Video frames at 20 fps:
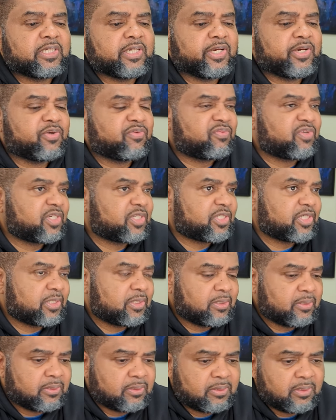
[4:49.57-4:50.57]
innovation
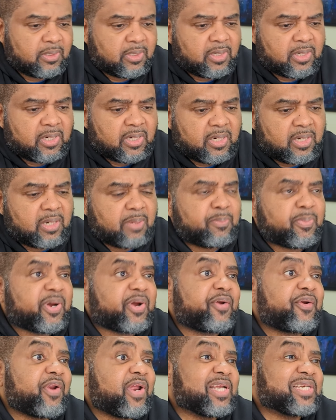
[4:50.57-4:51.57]
by
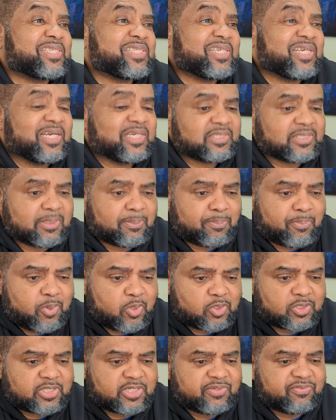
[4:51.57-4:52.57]
creating a
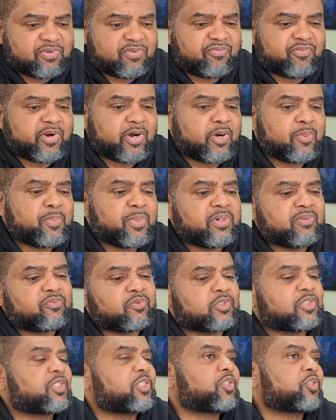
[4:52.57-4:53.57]
supportive environment for
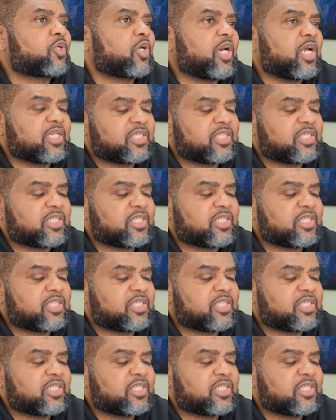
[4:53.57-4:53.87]
digital